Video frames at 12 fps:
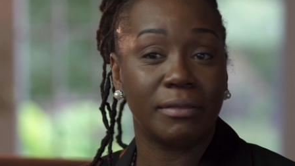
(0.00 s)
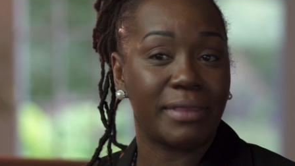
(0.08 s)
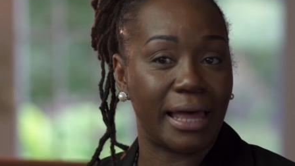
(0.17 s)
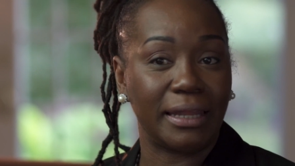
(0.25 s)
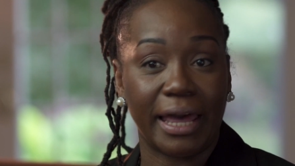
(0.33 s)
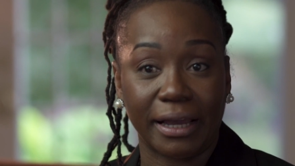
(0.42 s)

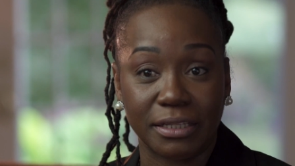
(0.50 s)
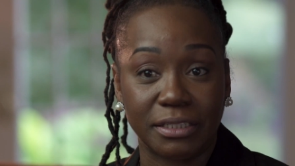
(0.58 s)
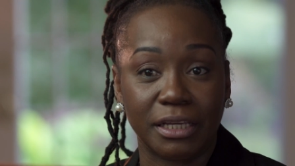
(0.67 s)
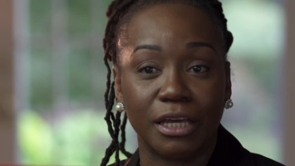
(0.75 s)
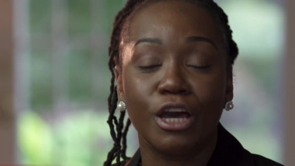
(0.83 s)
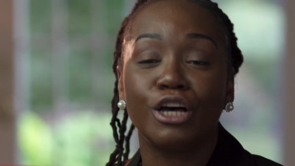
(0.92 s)
that
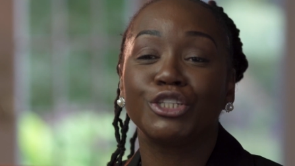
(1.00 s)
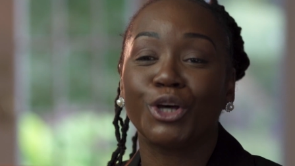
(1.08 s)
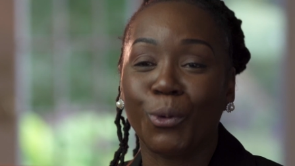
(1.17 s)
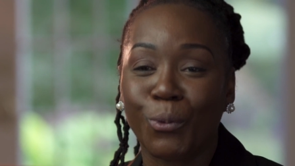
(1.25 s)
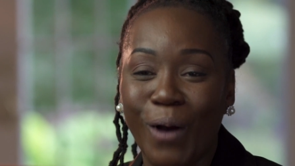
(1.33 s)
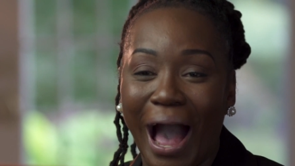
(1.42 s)
legacy.
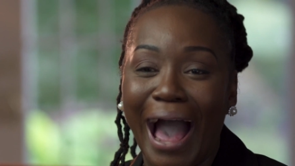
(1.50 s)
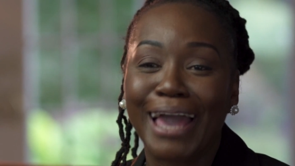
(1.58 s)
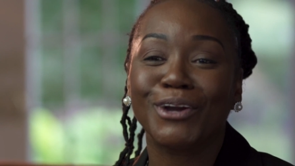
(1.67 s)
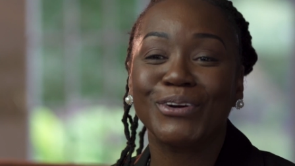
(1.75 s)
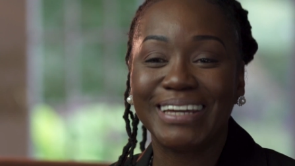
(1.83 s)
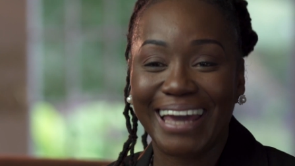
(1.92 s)
So I
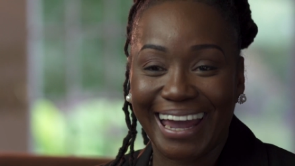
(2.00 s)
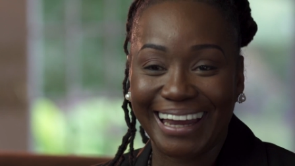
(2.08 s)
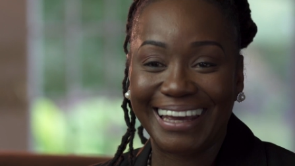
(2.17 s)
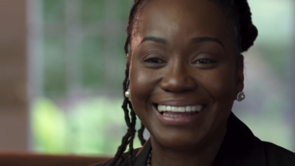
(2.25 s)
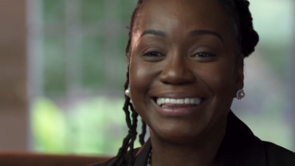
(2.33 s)
created